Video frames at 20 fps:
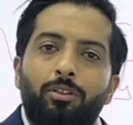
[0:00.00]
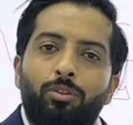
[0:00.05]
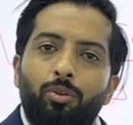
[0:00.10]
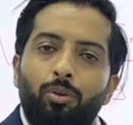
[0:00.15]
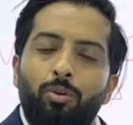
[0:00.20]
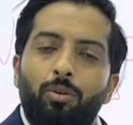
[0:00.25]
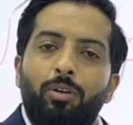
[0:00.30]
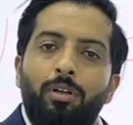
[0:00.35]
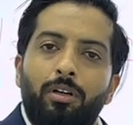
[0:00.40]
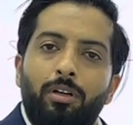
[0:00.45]

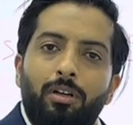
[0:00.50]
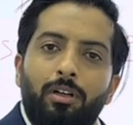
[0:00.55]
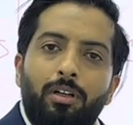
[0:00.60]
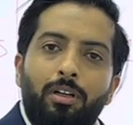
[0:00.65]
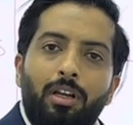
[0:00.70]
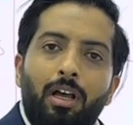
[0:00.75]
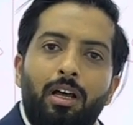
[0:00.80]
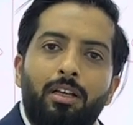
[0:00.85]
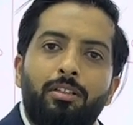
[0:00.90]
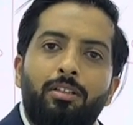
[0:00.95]
So uh,
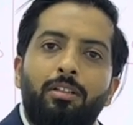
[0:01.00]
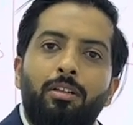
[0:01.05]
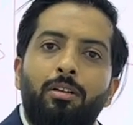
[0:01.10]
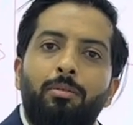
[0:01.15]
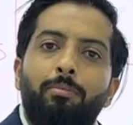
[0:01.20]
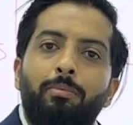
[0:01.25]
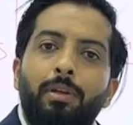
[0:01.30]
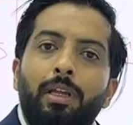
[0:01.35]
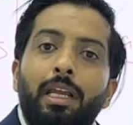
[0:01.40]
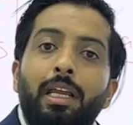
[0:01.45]
last year,
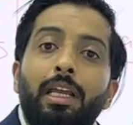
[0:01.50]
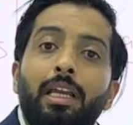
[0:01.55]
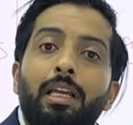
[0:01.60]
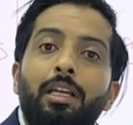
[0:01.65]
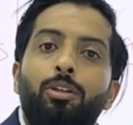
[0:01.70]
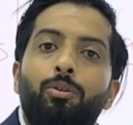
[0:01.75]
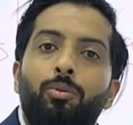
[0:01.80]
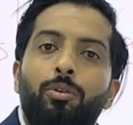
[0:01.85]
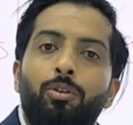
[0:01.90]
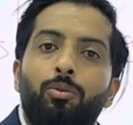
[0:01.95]

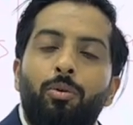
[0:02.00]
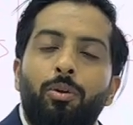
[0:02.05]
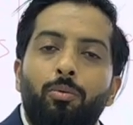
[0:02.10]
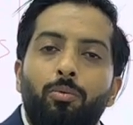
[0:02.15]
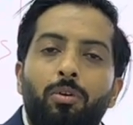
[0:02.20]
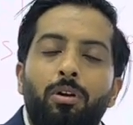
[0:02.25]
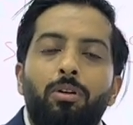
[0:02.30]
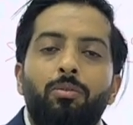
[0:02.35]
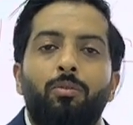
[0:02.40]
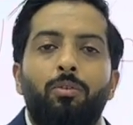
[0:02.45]
May
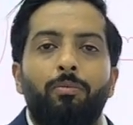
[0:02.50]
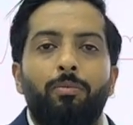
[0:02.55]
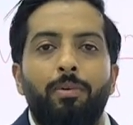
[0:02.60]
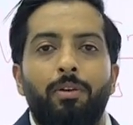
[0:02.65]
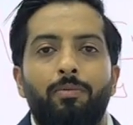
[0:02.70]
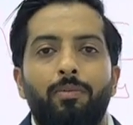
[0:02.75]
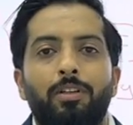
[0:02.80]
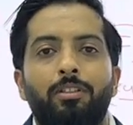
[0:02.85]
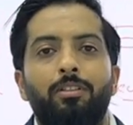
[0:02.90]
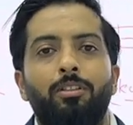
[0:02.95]
2021, one of my
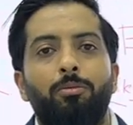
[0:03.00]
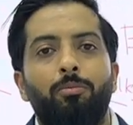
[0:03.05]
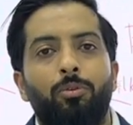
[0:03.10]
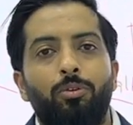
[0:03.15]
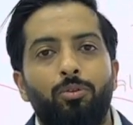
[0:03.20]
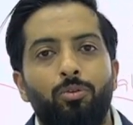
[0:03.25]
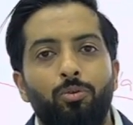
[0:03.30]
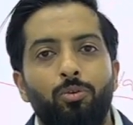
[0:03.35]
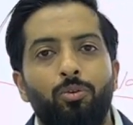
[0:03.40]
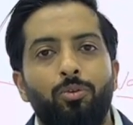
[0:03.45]
investors
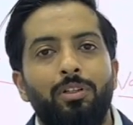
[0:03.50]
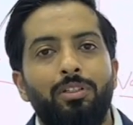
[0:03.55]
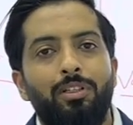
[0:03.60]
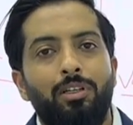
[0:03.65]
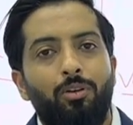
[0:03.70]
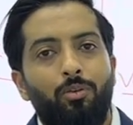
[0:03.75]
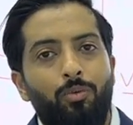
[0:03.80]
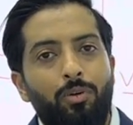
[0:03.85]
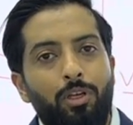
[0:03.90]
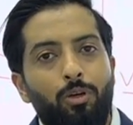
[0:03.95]
bought two units
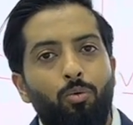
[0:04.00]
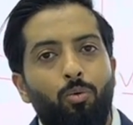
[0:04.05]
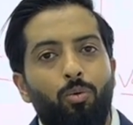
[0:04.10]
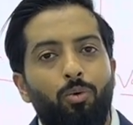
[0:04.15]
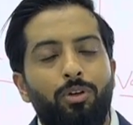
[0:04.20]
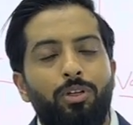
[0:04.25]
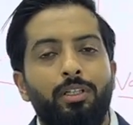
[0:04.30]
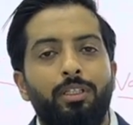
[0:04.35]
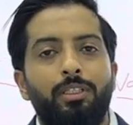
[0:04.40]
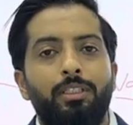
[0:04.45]
in Creek
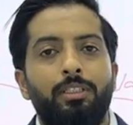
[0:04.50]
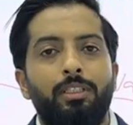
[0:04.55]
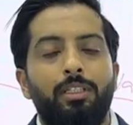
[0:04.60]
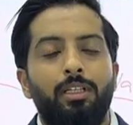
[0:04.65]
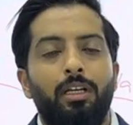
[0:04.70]
Waters,